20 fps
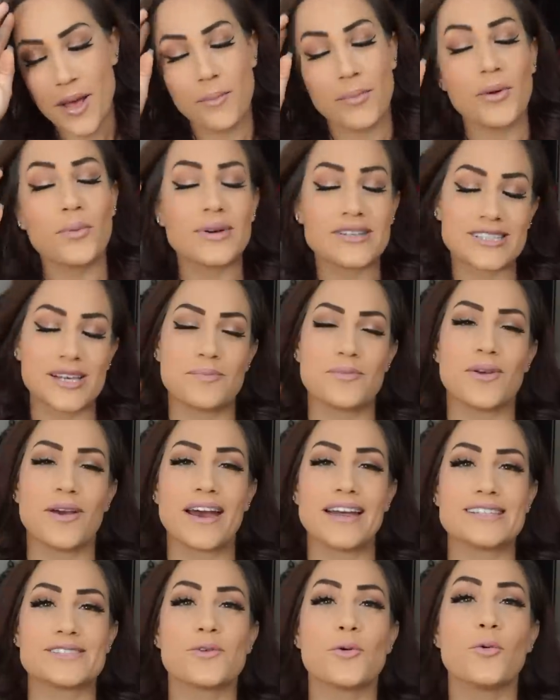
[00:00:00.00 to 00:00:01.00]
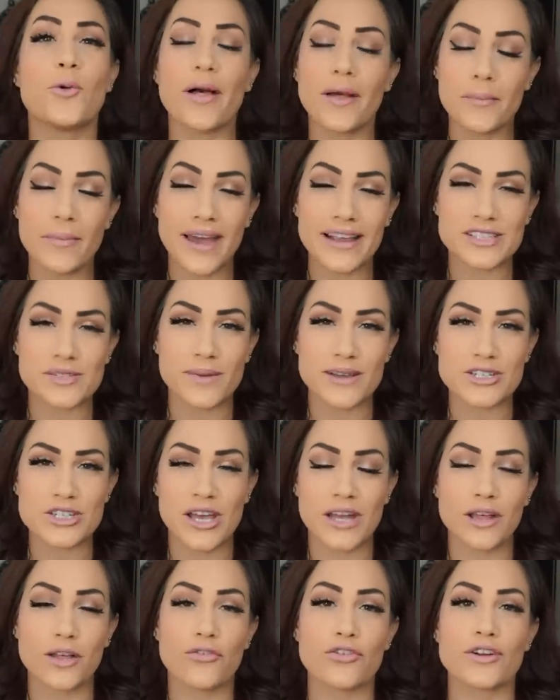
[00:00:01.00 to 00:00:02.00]
But what's up you guys? Welcome back to my
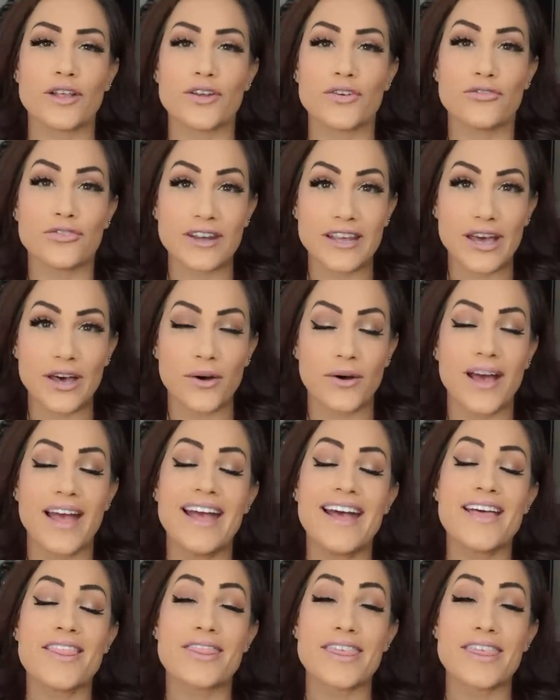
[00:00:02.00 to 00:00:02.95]
channel for another video.